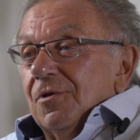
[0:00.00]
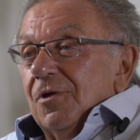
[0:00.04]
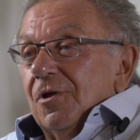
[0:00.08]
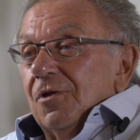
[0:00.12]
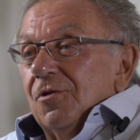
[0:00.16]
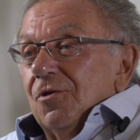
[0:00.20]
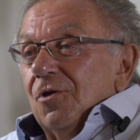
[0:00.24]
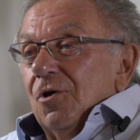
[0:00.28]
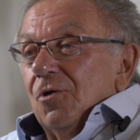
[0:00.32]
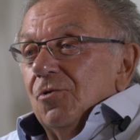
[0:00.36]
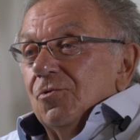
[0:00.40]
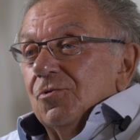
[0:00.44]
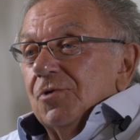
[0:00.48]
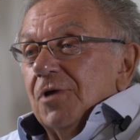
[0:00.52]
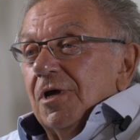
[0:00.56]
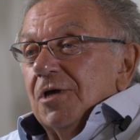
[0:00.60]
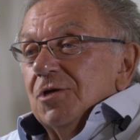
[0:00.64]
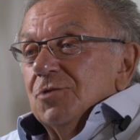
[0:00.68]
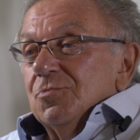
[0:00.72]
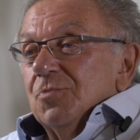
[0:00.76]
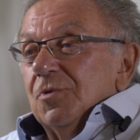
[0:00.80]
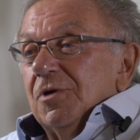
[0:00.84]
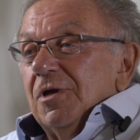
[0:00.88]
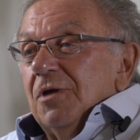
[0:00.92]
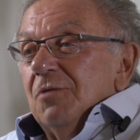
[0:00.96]
the old
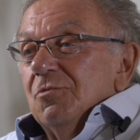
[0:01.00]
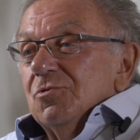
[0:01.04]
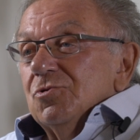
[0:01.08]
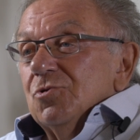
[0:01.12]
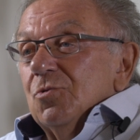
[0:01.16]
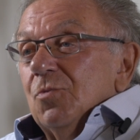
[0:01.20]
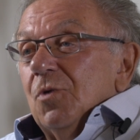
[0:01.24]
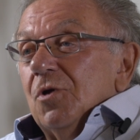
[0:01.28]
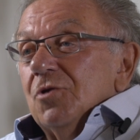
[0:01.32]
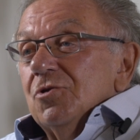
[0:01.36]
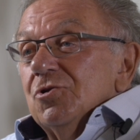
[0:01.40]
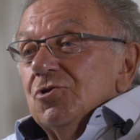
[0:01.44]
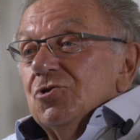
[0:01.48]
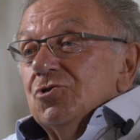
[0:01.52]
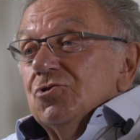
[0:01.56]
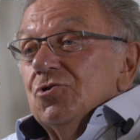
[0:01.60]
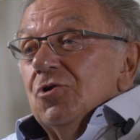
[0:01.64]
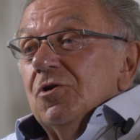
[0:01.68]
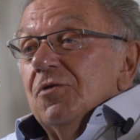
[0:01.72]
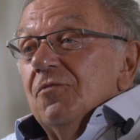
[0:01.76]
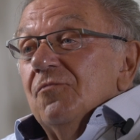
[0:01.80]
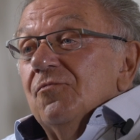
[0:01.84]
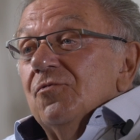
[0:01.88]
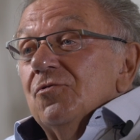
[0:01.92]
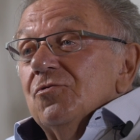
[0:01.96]
days. But he was the one that
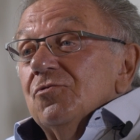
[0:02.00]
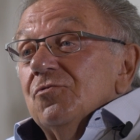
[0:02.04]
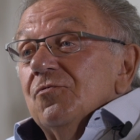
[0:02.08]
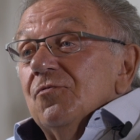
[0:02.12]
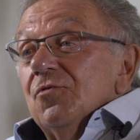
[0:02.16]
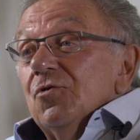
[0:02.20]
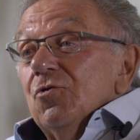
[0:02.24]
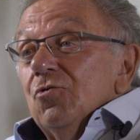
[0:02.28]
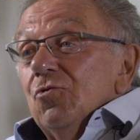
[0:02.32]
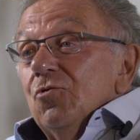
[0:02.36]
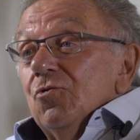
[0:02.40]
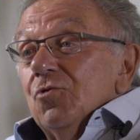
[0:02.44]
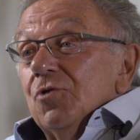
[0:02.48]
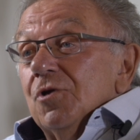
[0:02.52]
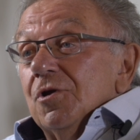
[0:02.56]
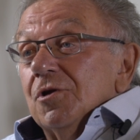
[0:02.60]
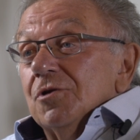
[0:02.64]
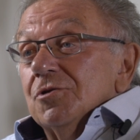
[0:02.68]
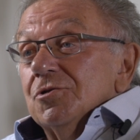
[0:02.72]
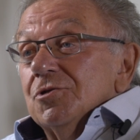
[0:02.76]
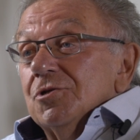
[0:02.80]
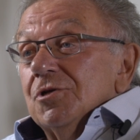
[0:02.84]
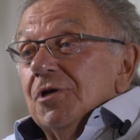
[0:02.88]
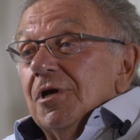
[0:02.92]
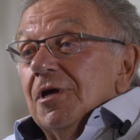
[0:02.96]
stood in front of an
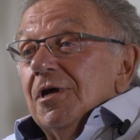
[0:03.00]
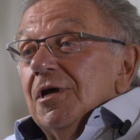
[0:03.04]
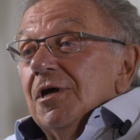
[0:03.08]
audience.